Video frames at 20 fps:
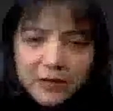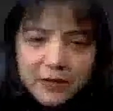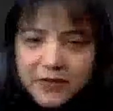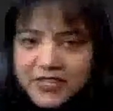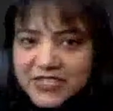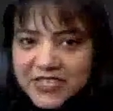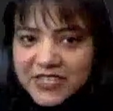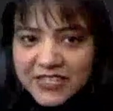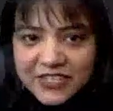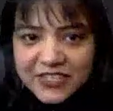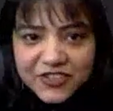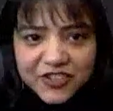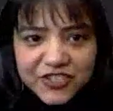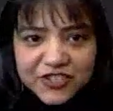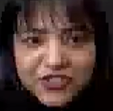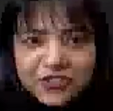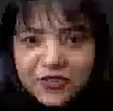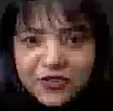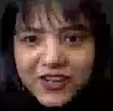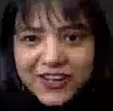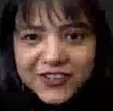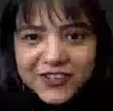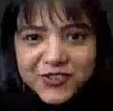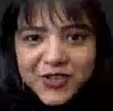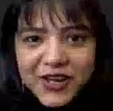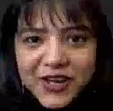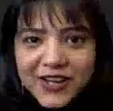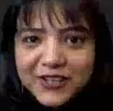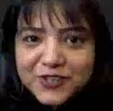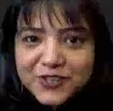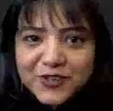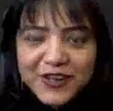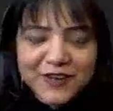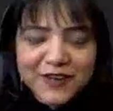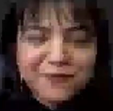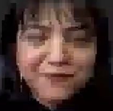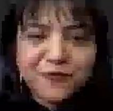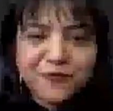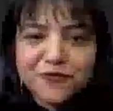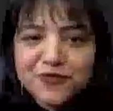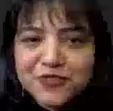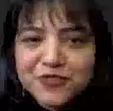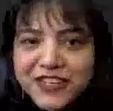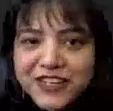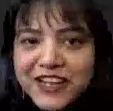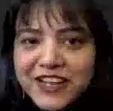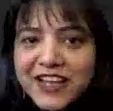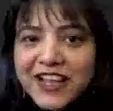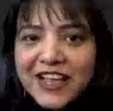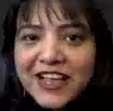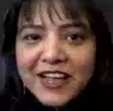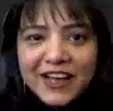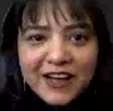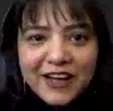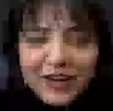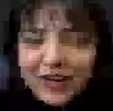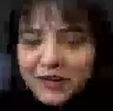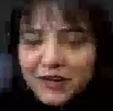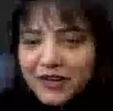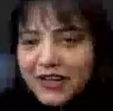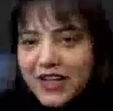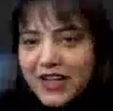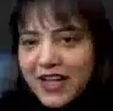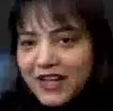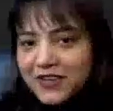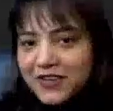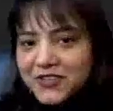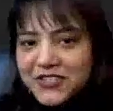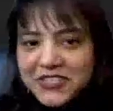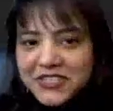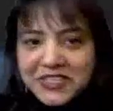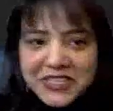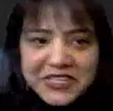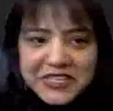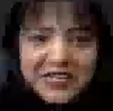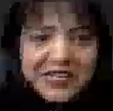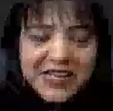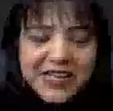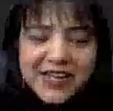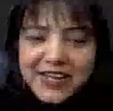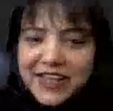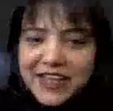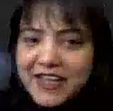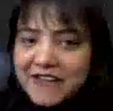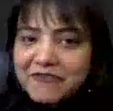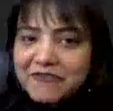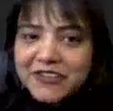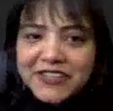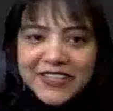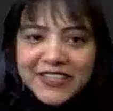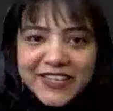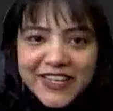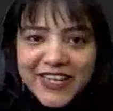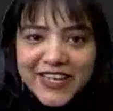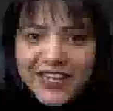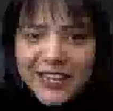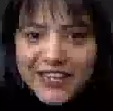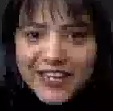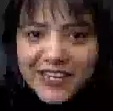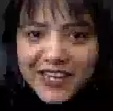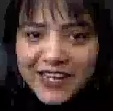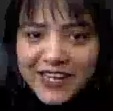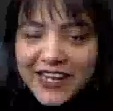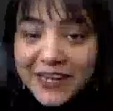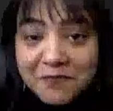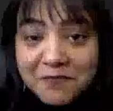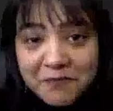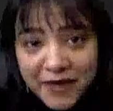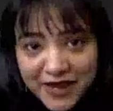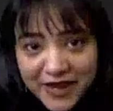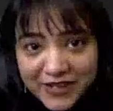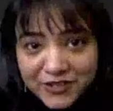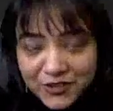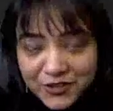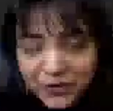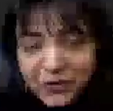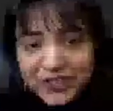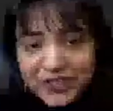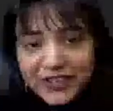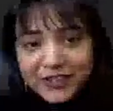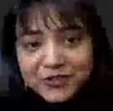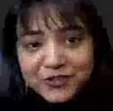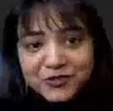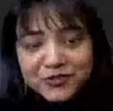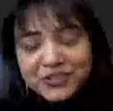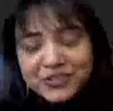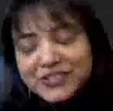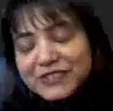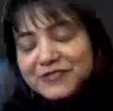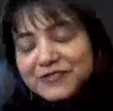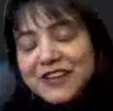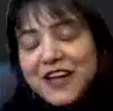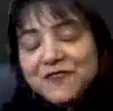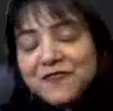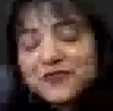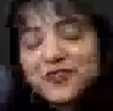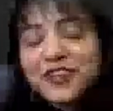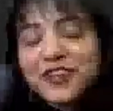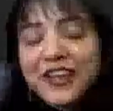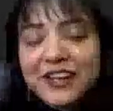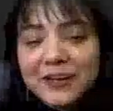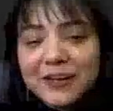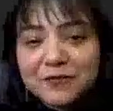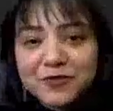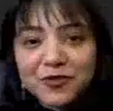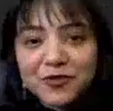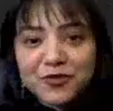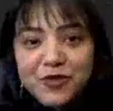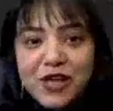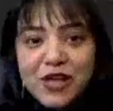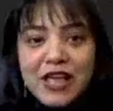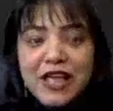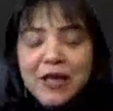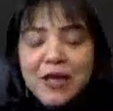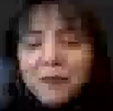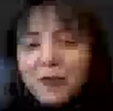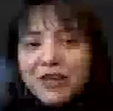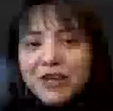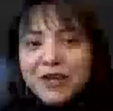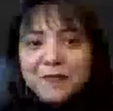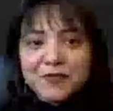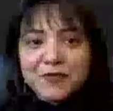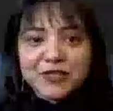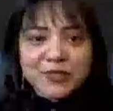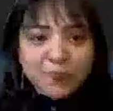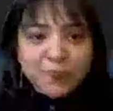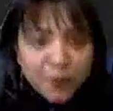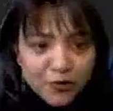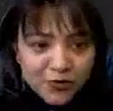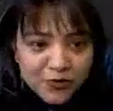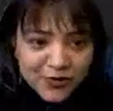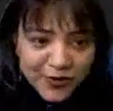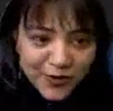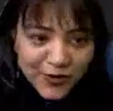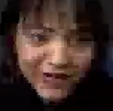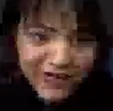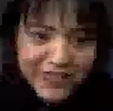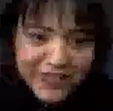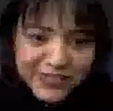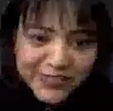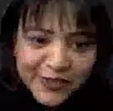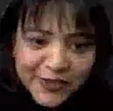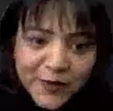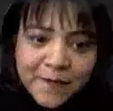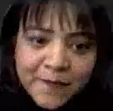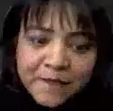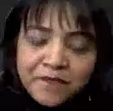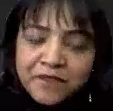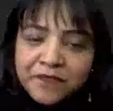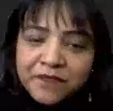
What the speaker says: basically treats you like a child, you get food and tea and everything in bed, okay? You don't even have to get up to pick up a spoon, okay? So